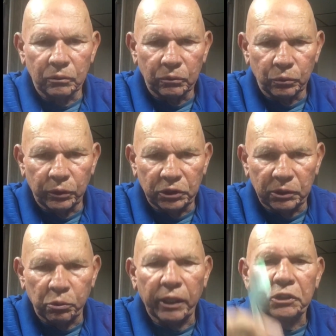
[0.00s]
Rinse the
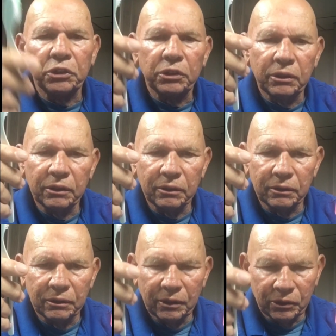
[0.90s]
brush,
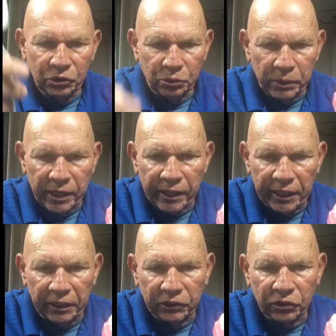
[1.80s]
spit out any
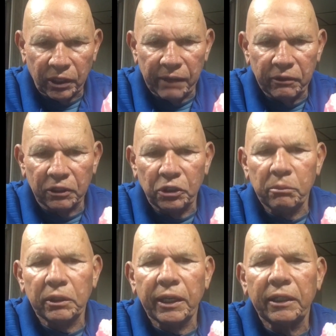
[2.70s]
of the saliva that
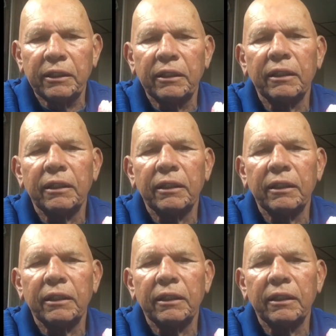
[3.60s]
accumulated,